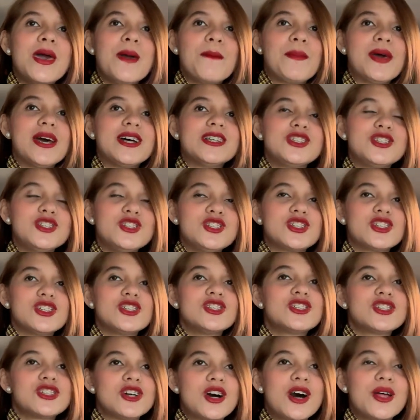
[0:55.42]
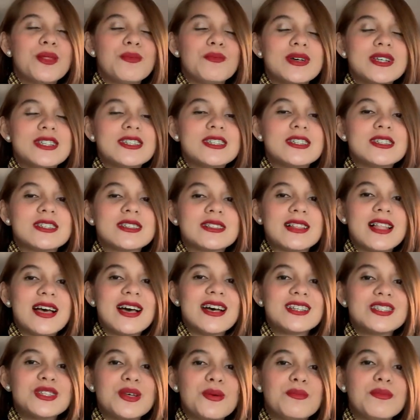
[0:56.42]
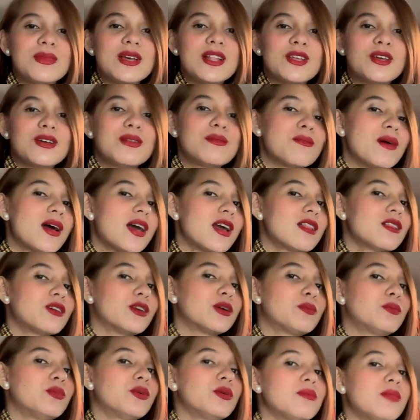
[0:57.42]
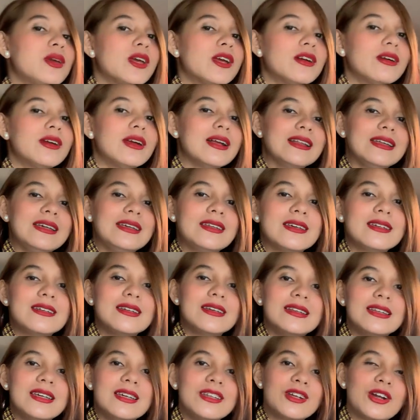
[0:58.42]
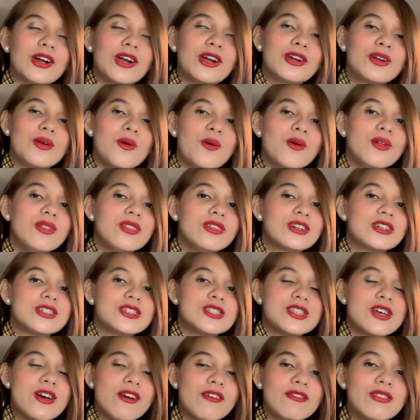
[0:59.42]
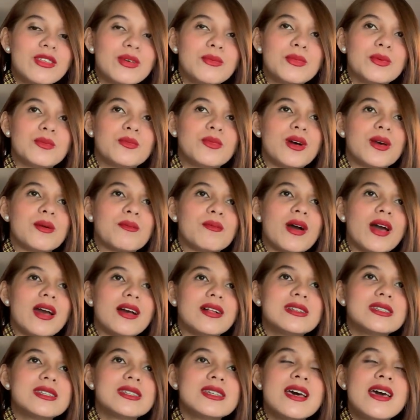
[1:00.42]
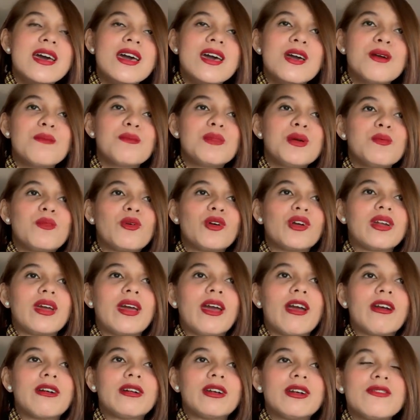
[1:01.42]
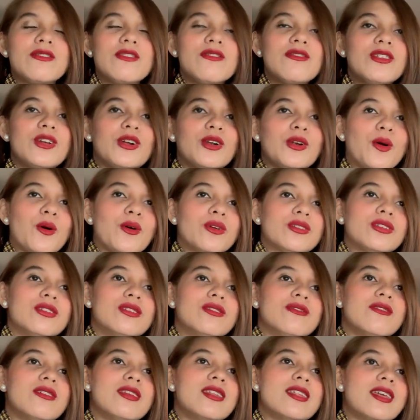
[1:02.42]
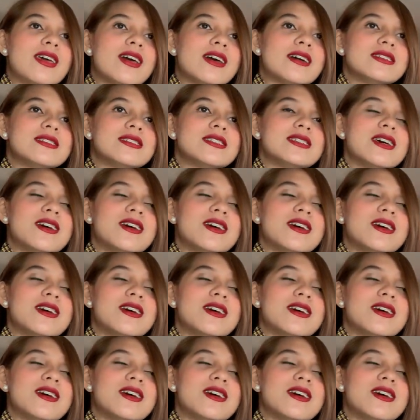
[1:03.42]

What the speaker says: Passengers on business class, Million Miler, Premier, Elite, and Elite card holders of the Mabuhay Miles may board the aircraft of their own convenience,